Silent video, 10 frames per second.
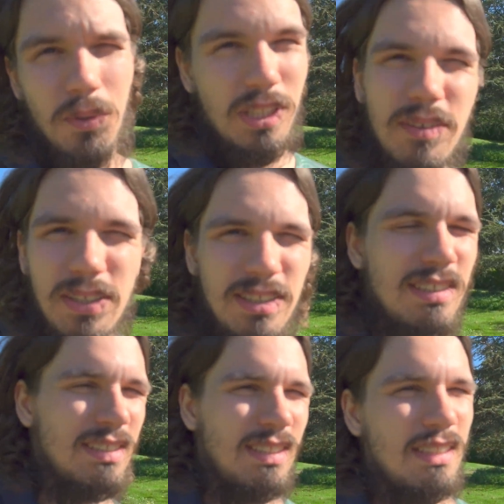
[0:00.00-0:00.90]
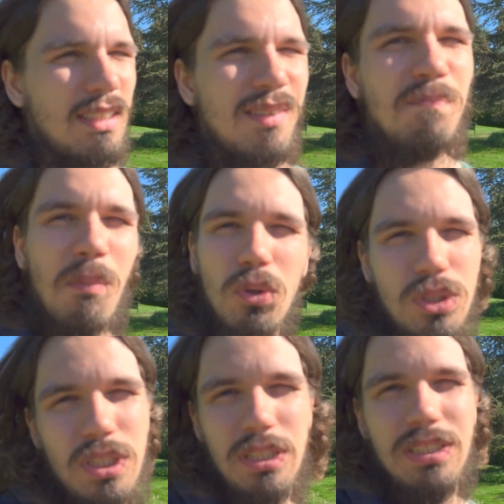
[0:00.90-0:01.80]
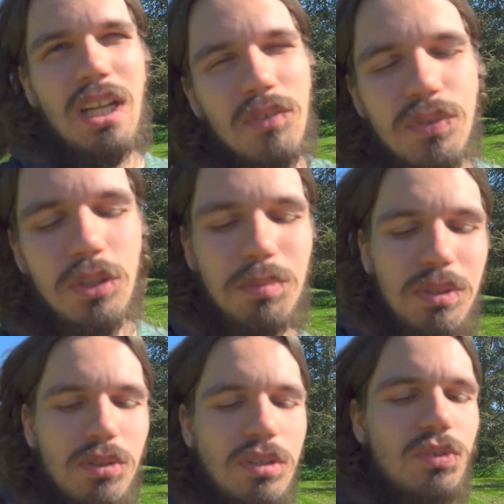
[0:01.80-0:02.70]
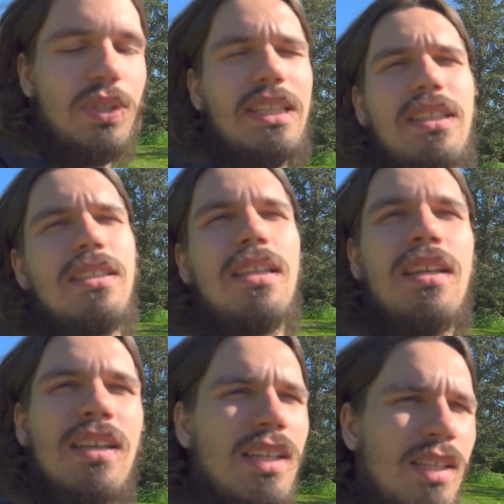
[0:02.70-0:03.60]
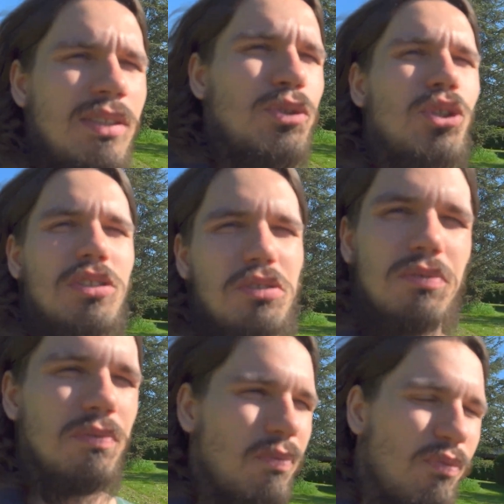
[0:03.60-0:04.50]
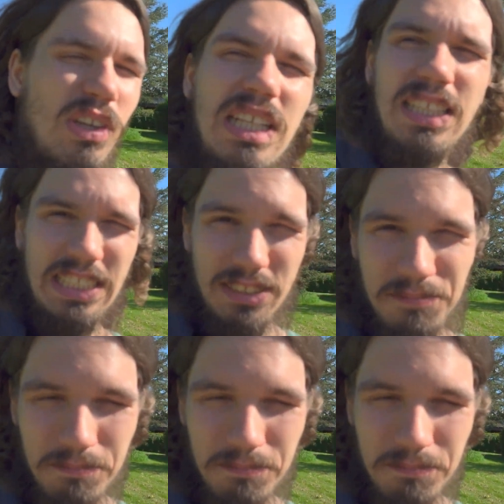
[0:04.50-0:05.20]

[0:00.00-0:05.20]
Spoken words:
whatever, most South European countries, and then you just feel the